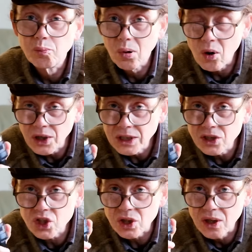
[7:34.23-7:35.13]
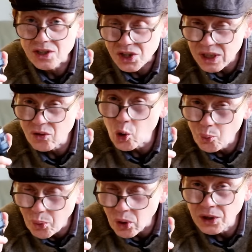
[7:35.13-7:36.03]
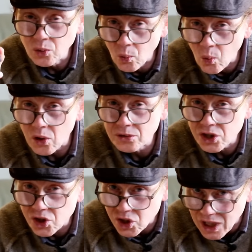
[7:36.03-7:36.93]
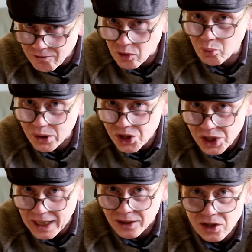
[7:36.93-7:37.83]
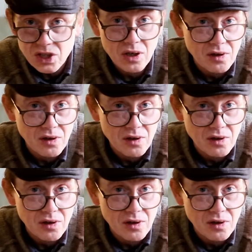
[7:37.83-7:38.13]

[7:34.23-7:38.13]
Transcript: 0.017%